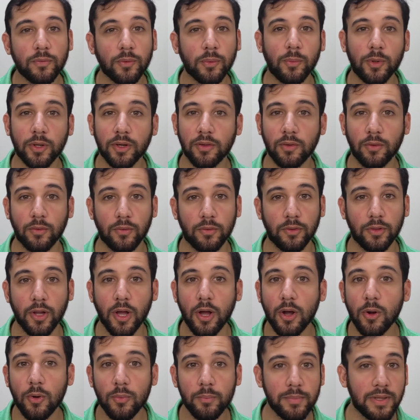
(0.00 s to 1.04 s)
for one of those
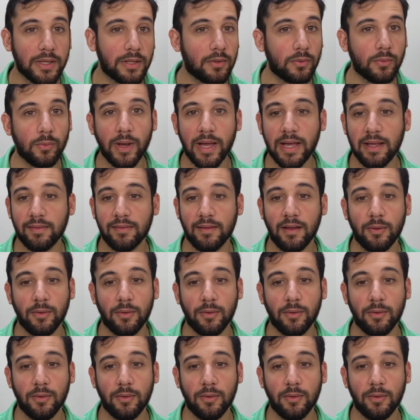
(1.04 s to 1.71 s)
low middle weights.